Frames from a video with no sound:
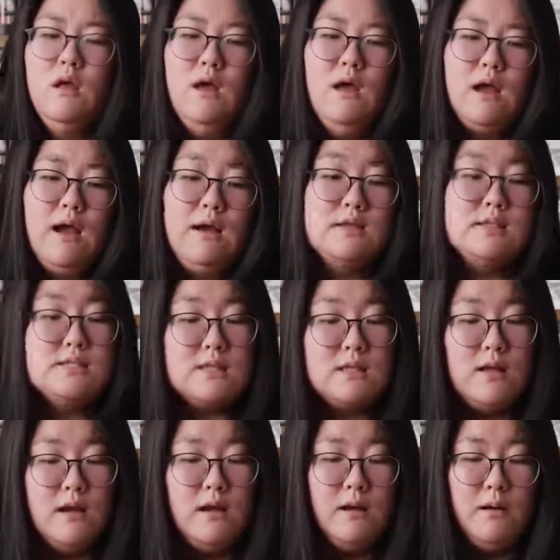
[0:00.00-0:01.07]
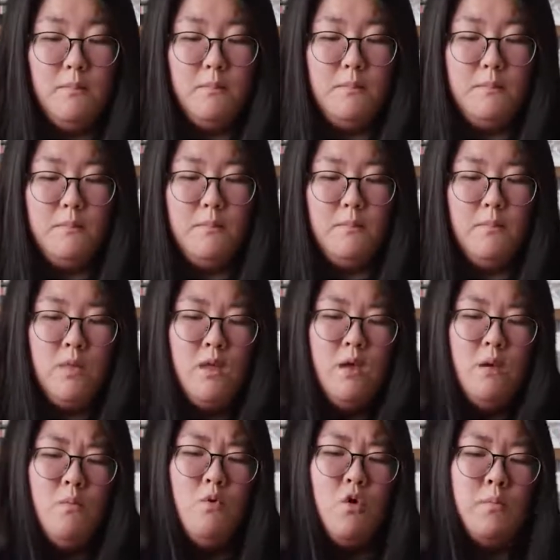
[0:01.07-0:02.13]
kind of
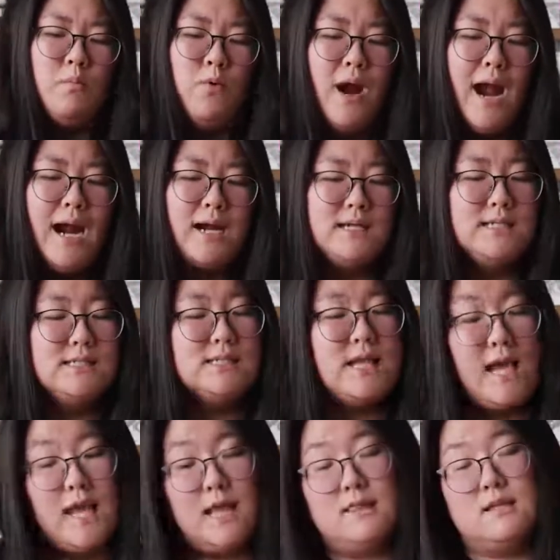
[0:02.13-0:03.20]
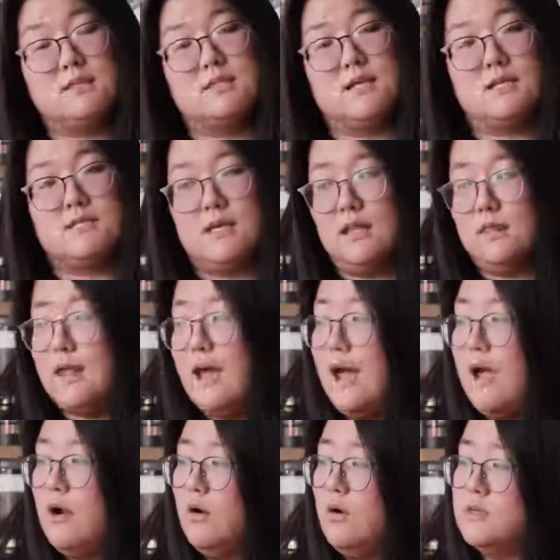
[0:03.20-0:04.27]
more practiced, hey, this tastes like
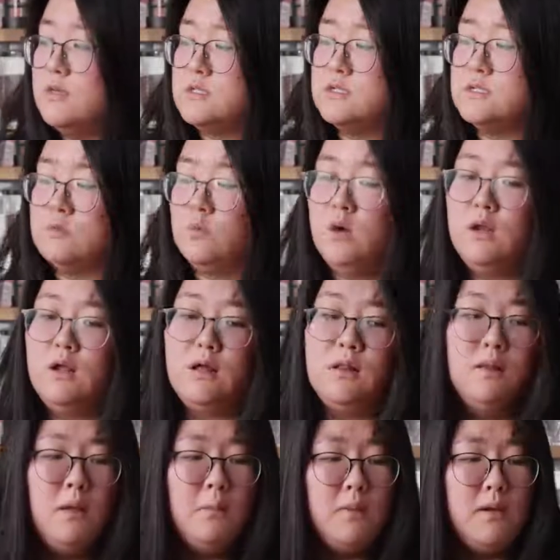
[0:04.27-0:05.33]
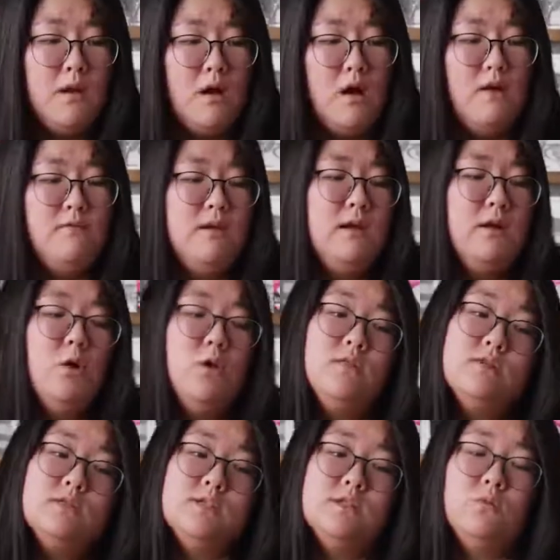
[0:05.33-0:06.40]
that, or this is what a Colombian coffee, or
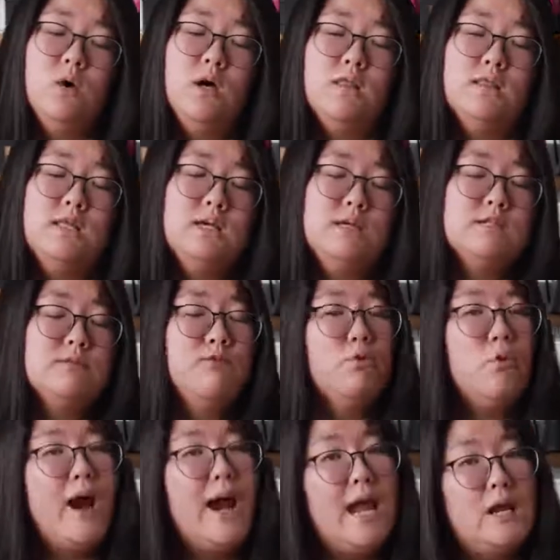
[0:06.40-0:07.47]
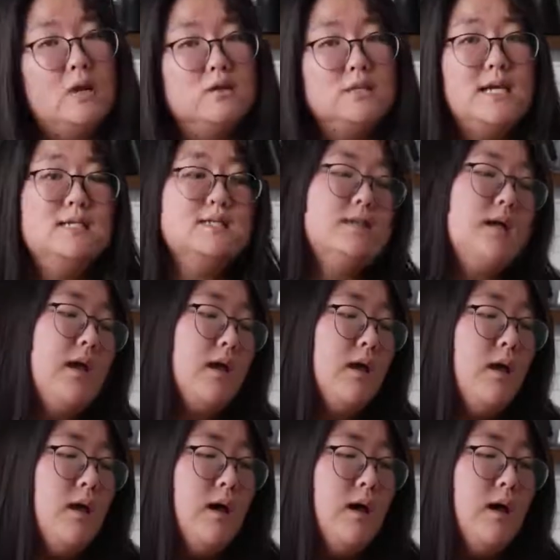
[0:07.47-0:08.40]
this is what this varietal tastes like.